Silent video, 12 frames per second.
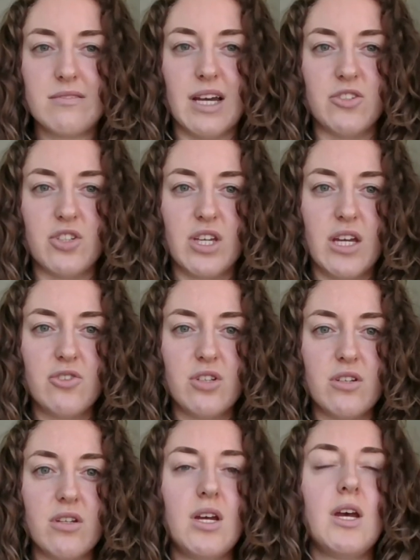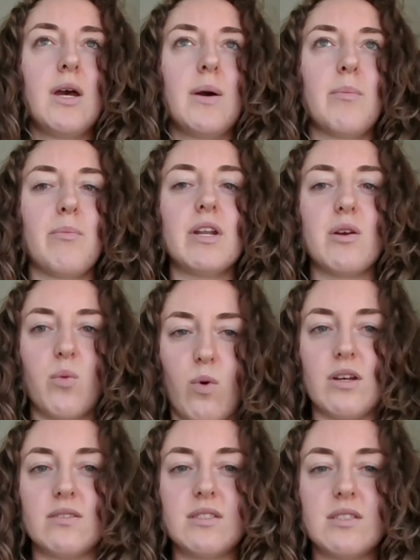education, but it
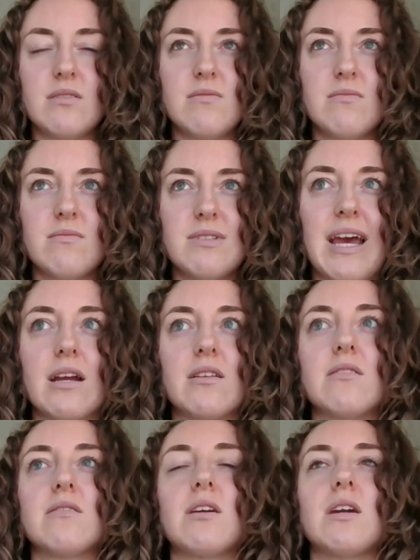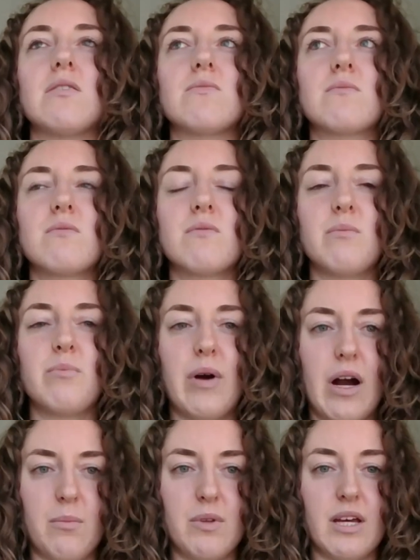was technically
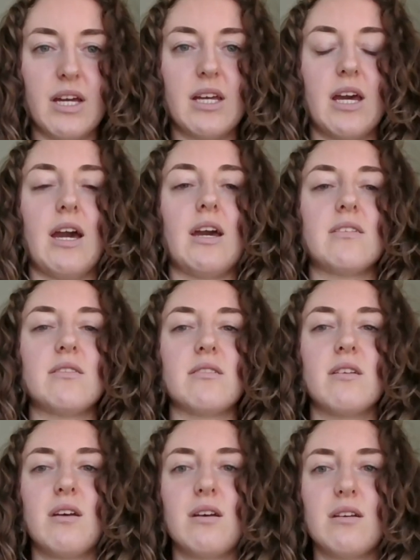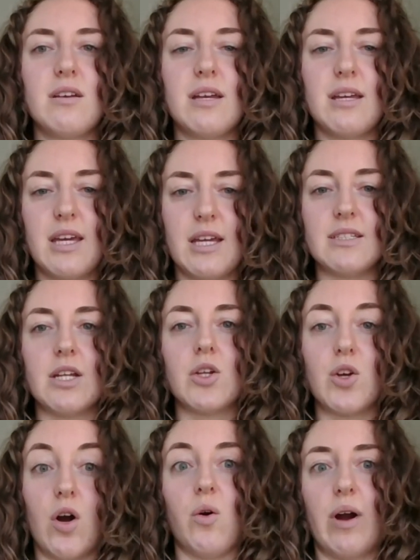public and he did
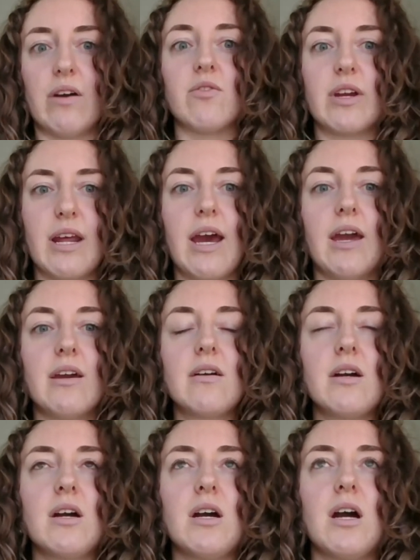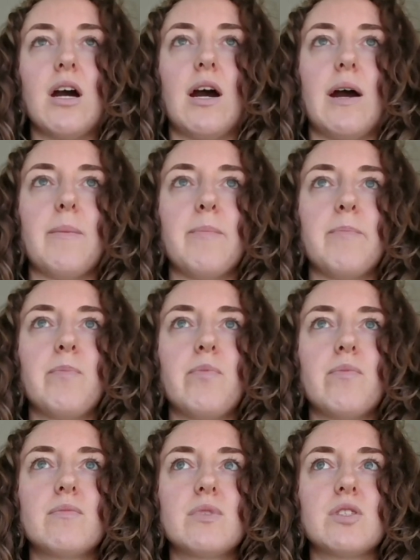go every day. Um,
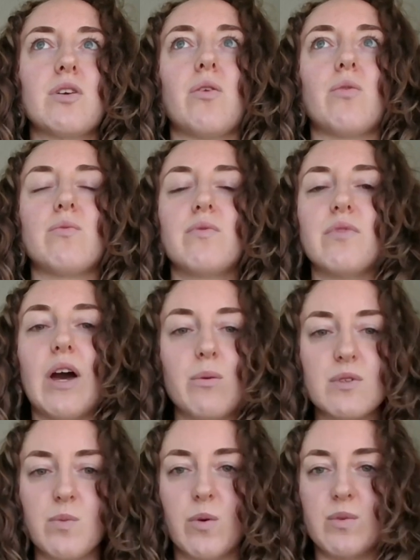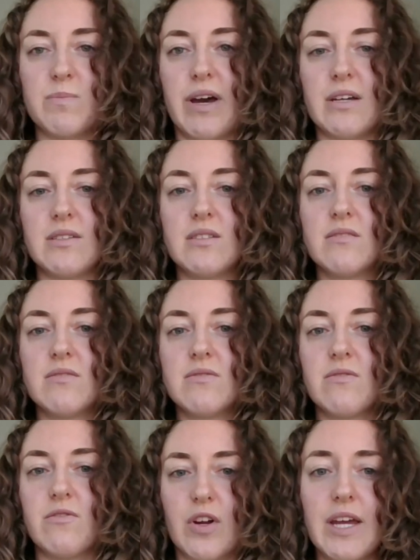so that was what was best
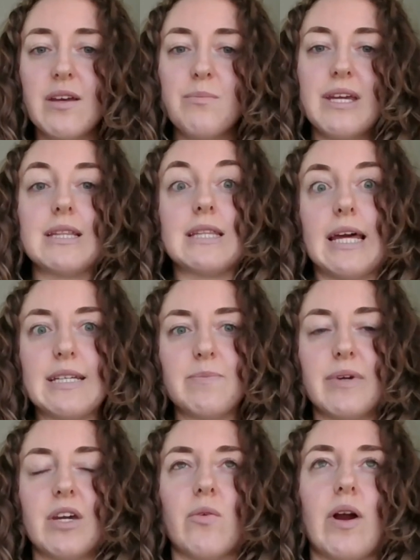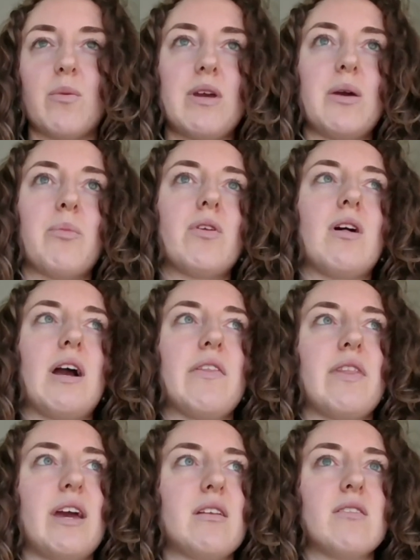for him. He likes being around people.
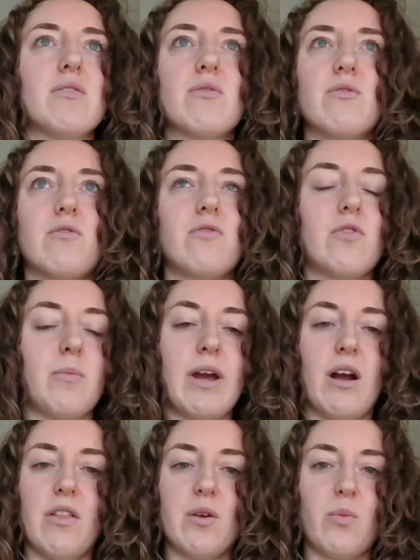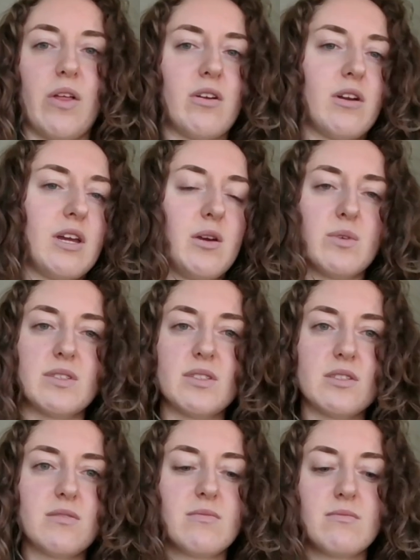And then for my other brother, he
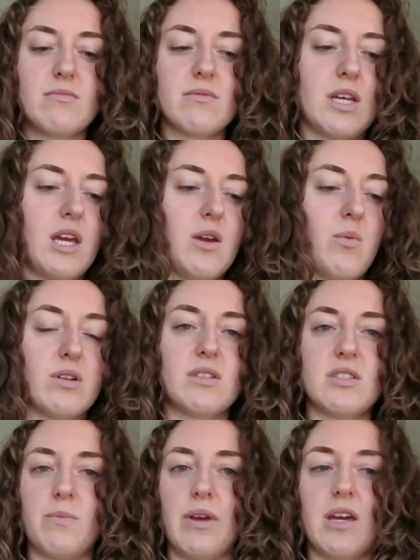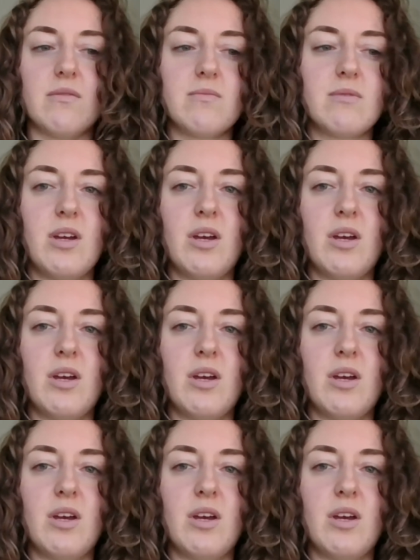was, he wanted to be